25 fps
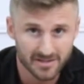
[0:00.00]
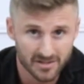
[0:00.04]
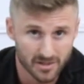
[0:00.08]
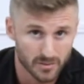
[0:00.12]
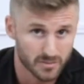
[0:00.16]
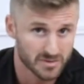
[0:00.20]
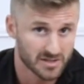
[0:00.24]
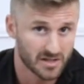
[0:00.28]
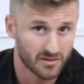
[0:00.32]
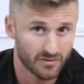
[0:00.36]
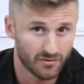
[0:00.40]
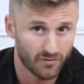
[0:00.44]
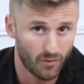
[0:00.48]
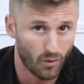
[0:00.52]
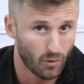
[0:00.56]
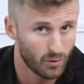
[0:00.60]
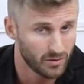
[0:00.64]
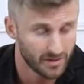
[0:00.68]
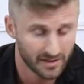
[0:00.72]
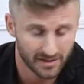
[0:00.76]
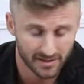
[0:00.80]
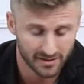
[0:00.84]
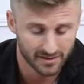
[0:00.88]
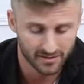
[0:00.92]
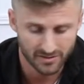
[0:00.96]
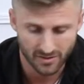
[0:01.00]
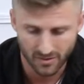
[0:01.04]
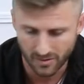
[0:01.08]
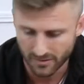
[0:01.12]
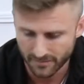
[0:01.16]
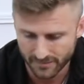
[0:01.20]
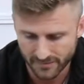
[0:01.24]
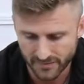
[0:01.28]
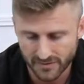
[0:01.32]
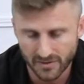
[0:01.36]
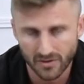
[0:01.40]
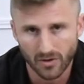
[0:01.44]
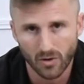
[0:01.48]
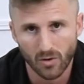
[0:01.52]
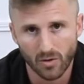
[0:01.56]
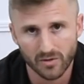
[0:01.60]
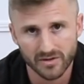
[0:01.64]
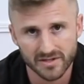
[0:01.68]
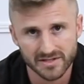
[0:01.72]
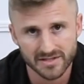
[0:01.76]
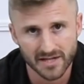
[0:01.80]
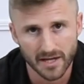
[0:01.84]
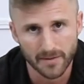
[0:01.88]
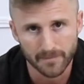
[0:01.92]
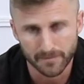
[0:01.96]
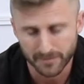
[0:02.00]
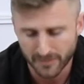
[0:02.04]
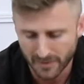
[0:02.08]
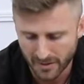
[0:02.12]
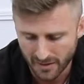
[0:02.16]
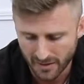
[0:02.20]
some say folding, all the same.